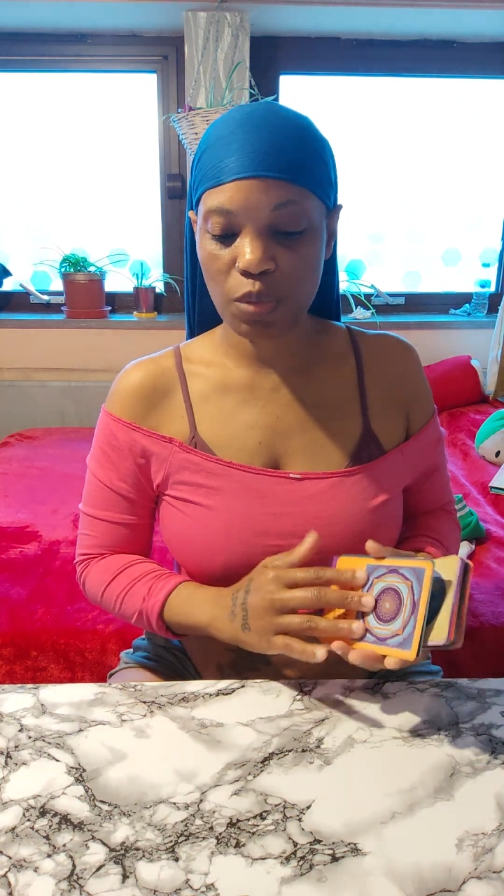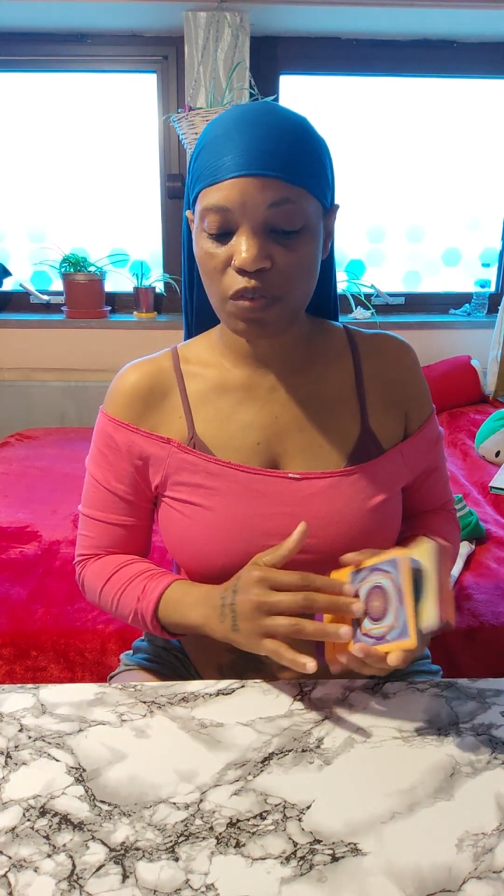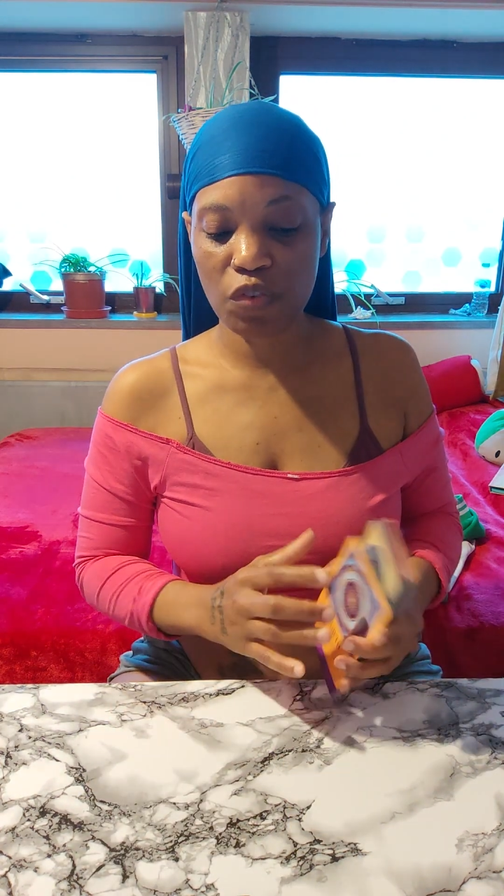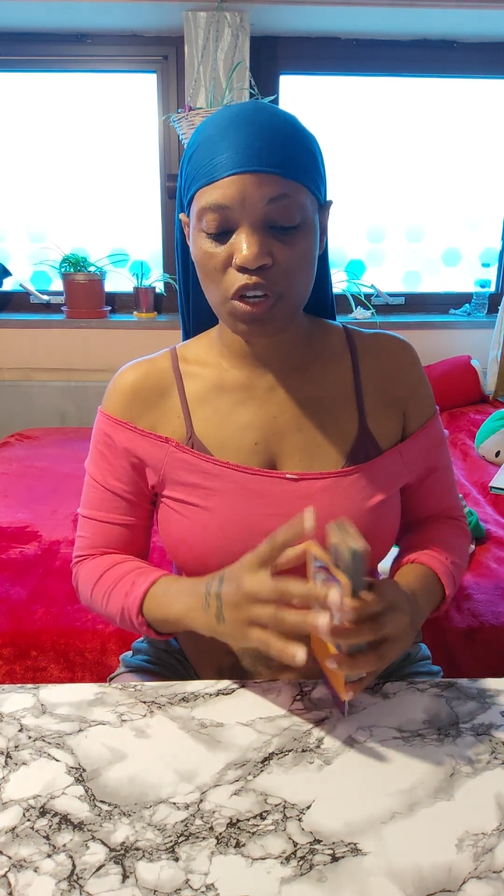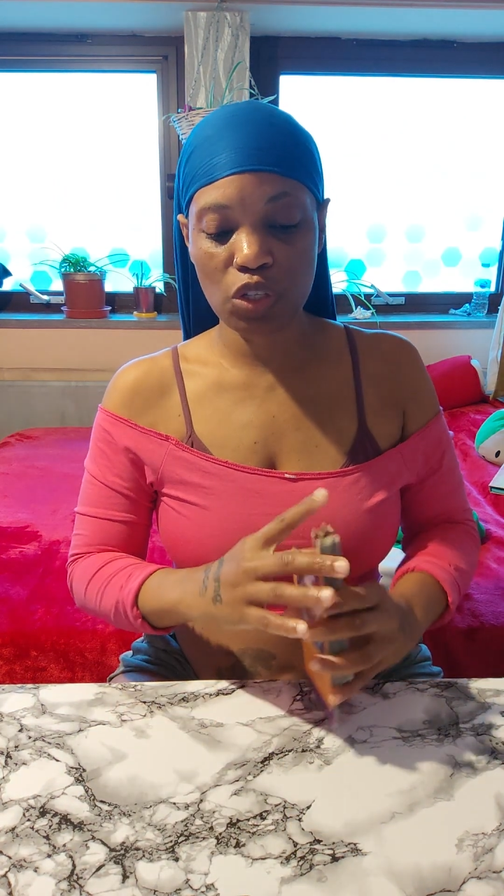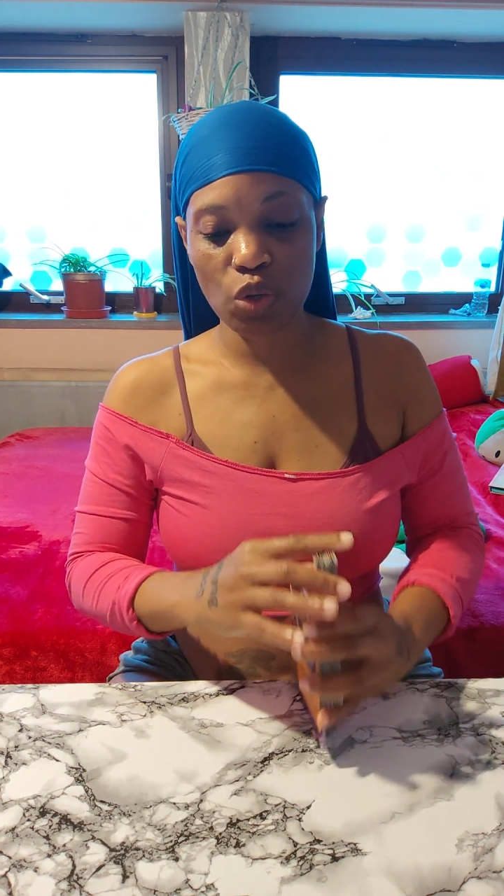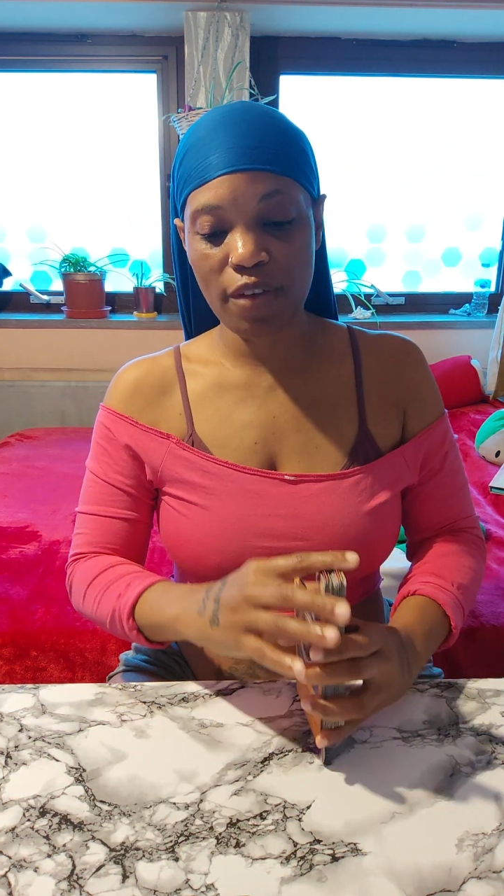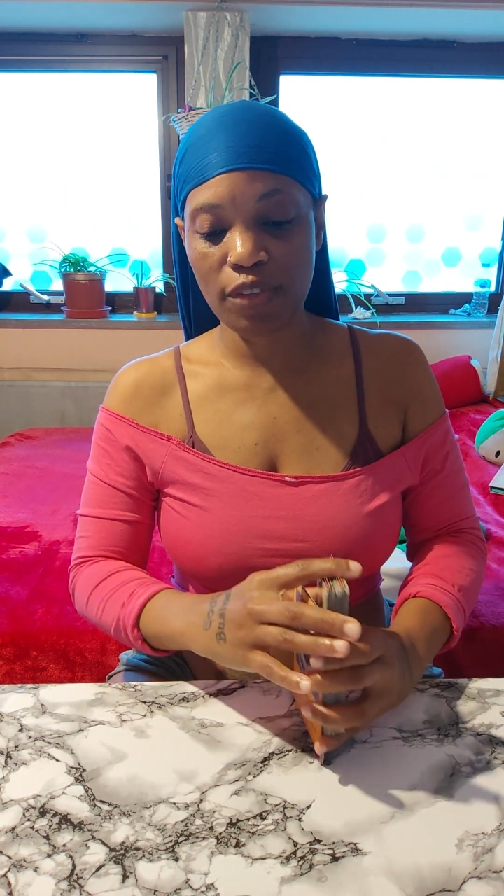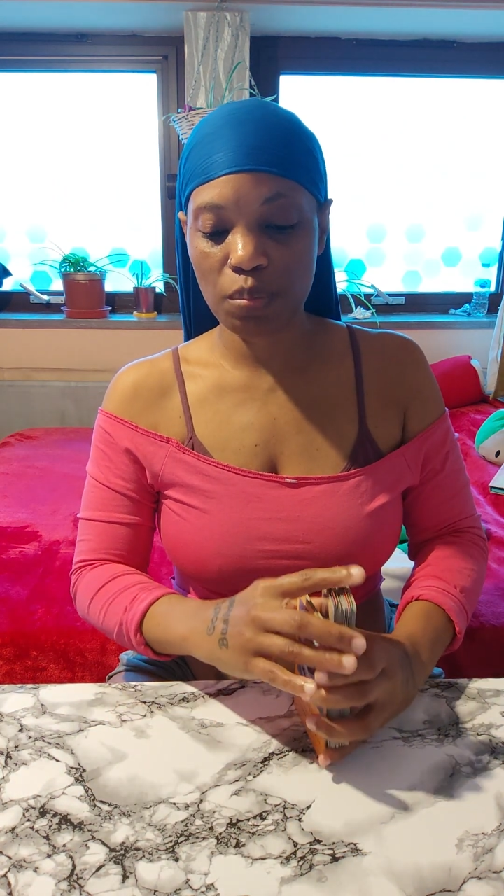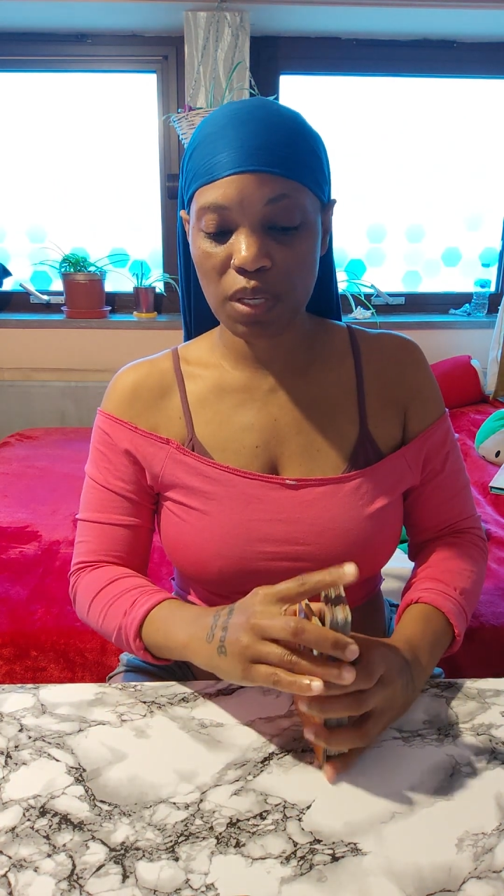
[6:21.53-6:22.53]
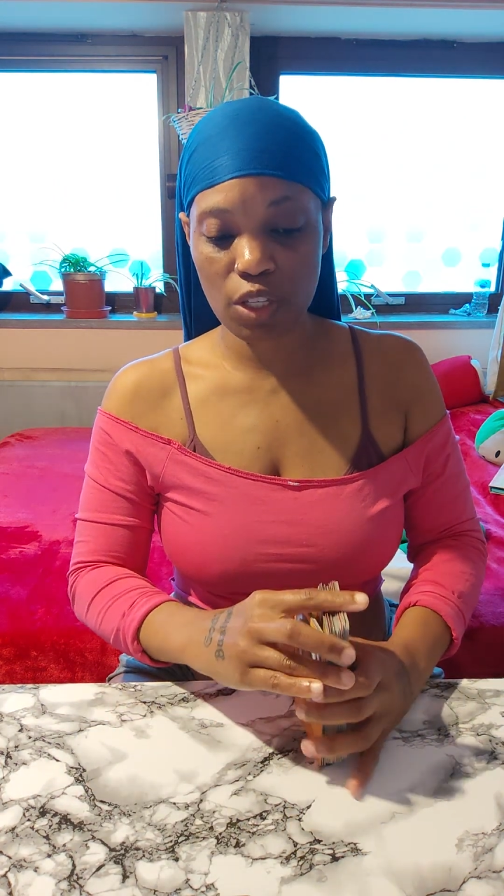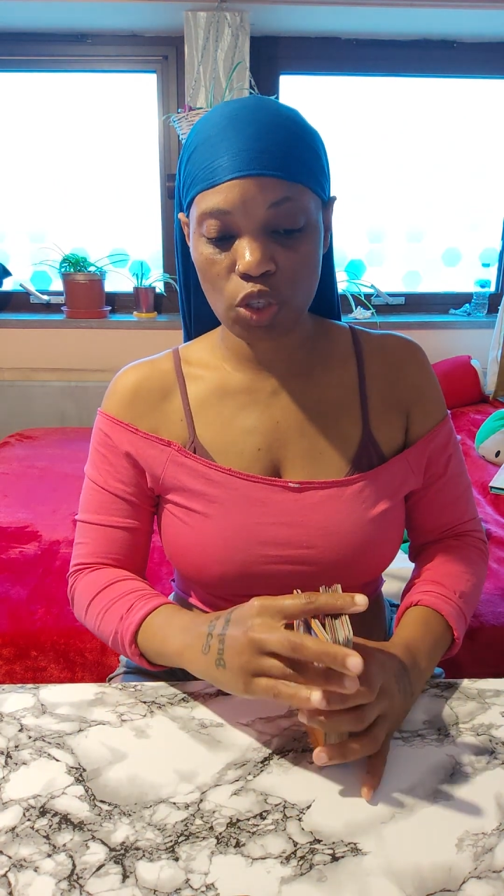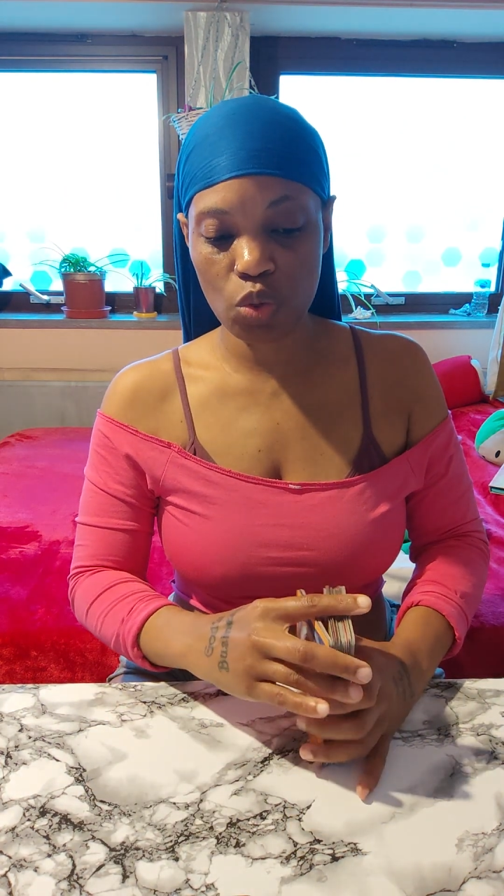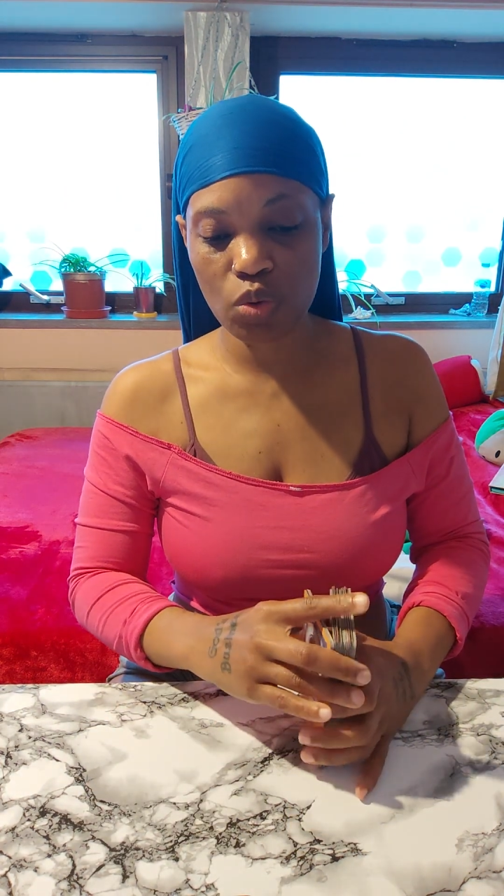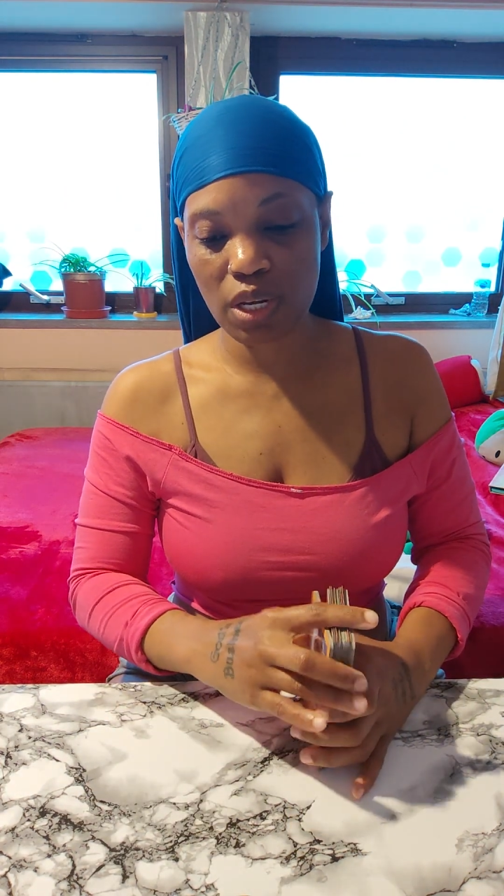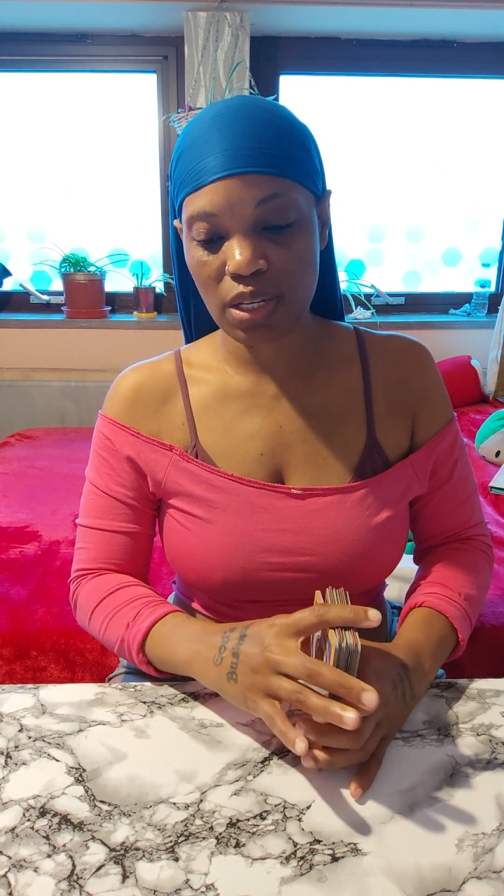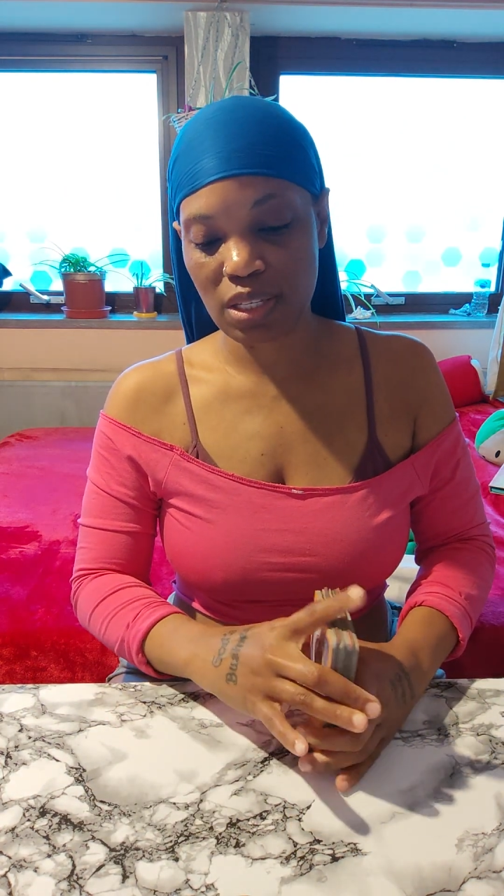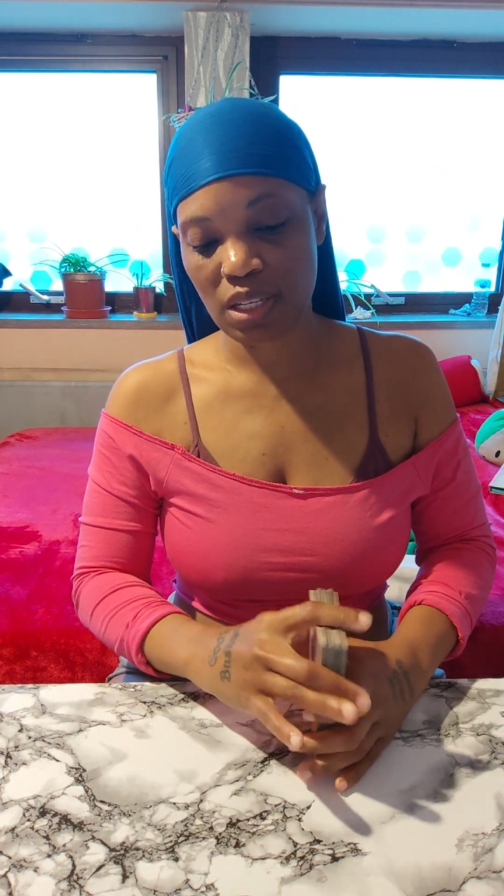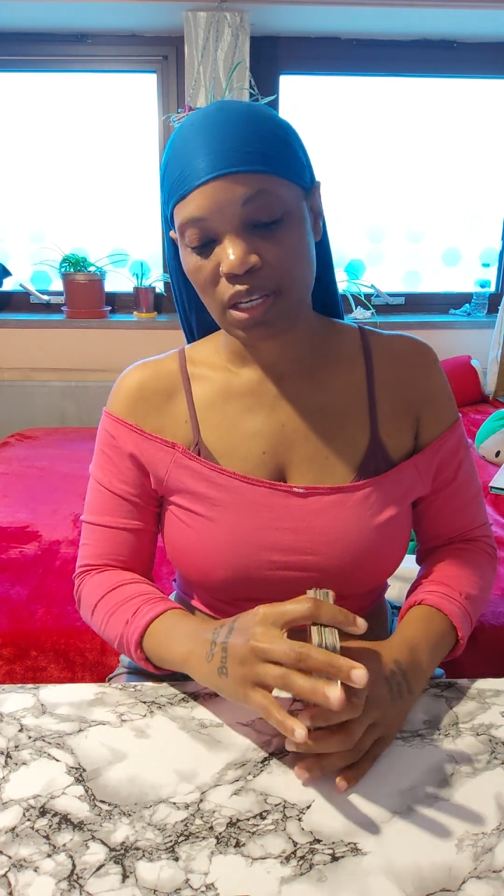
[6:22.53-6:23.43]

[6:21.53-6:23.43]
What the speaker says: but first you have to be a student.